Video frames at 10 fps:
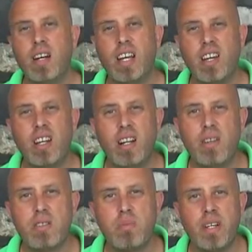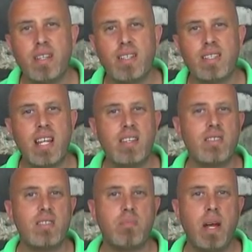I kind of lose my
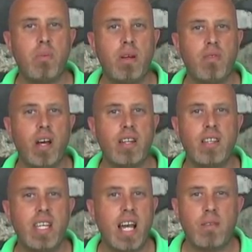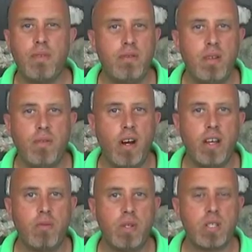attention span with, like the Yak
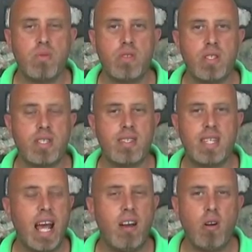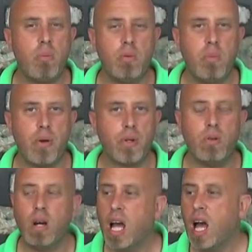55, which was just a terrible
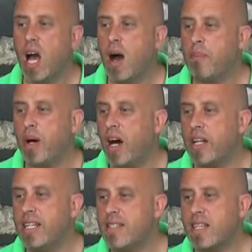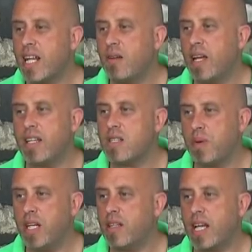model. But I need to get it in. It's
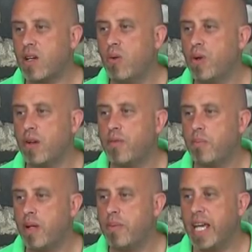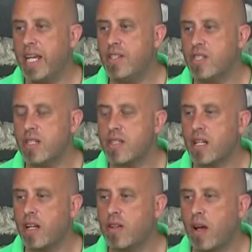been in that corner for blooming ages,
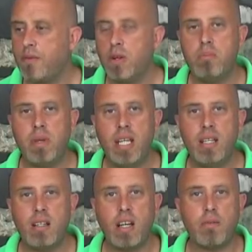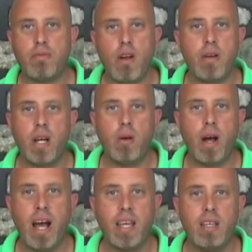and I feel mean like throwing it
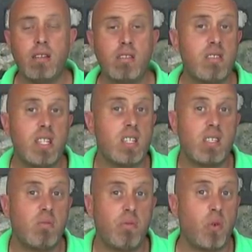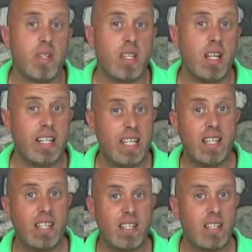away, because it's fallen to, it
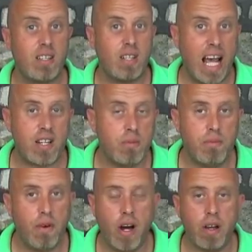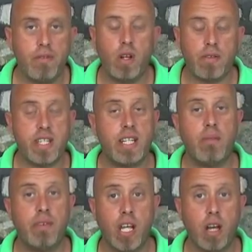did catch on fire. If you've not seen
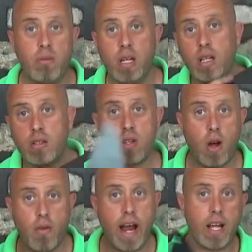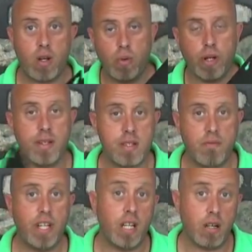that video, top right hand corner, there's
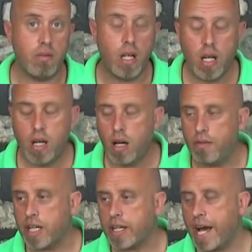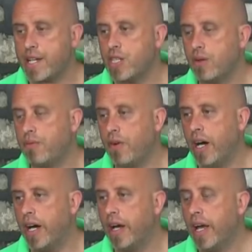a video of it catching on
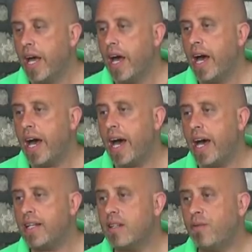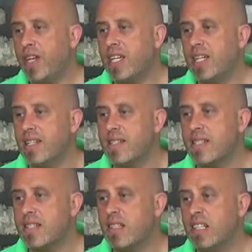fire. And the thing
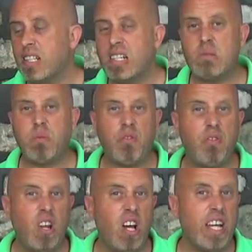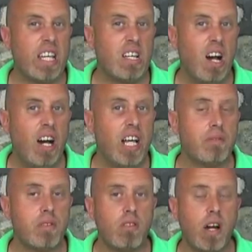is that it does fly kind
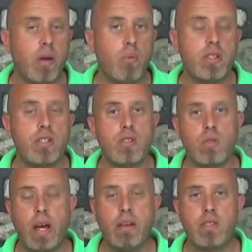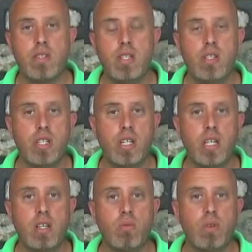of alright once you sort out the
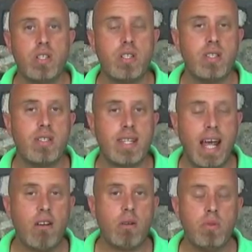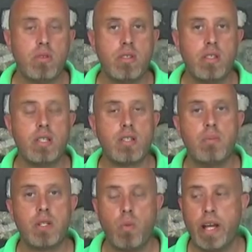CG, which is terrible because you need
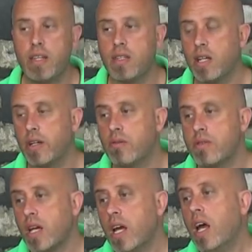so much weight in the nose.